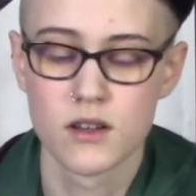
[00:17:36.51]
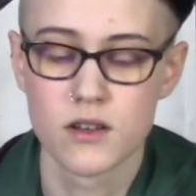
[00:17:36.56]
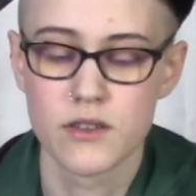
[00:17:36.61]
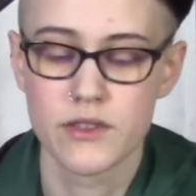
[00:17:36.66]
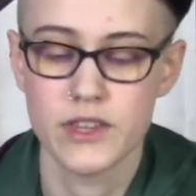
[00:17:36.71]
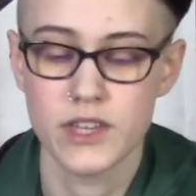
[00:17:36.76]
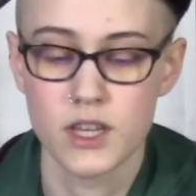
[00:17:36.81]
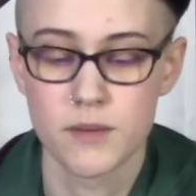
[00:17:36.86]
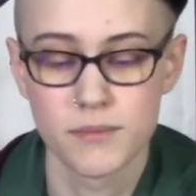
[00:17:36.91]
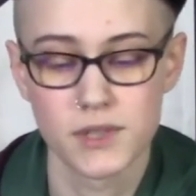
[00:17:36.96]

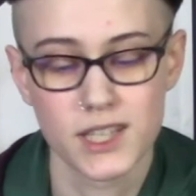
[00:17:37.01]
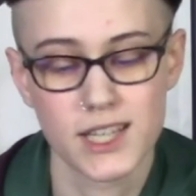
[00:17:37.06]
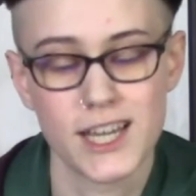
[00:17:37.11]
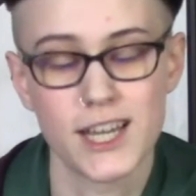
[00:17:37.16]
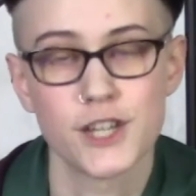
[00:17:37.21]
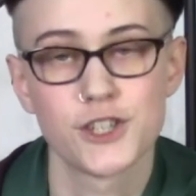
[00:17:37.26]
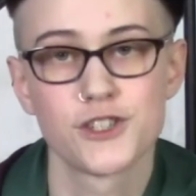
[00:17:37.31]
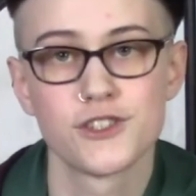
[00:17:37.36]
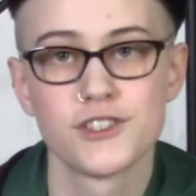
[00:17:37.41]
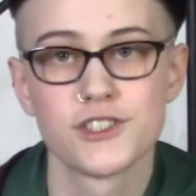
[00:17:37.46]
the
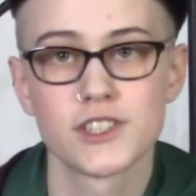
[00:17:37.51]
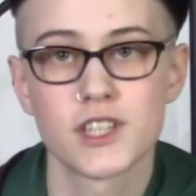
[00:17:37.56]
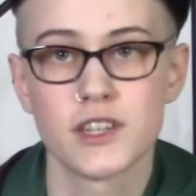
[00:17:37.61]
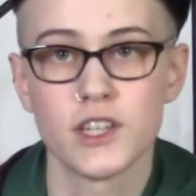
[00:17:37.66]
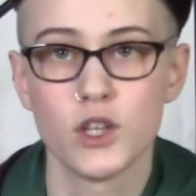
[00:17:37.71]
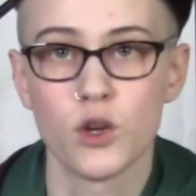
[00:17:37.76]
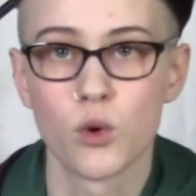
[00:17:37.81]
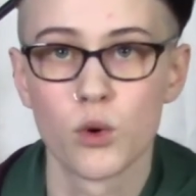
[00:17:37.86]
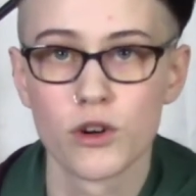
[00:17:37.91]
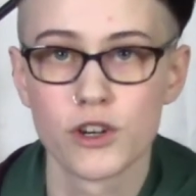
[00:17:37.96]
implications and
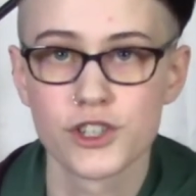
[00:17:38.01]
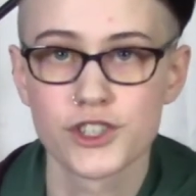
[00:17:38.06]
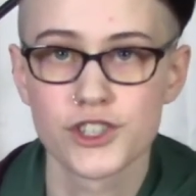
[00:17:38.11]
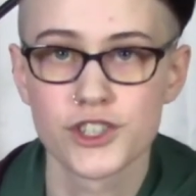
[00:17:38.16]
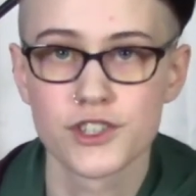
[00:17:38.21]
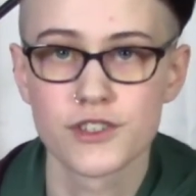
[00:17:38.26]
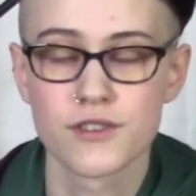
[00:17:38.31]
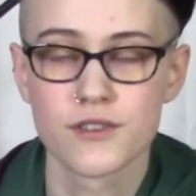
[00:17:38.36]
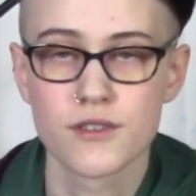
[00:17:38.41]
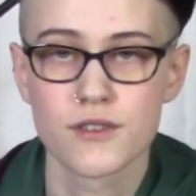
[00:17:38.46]
the
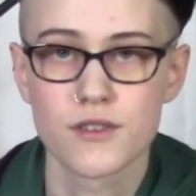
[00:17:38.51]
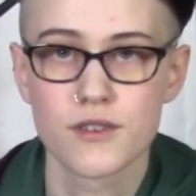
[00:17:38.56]
origin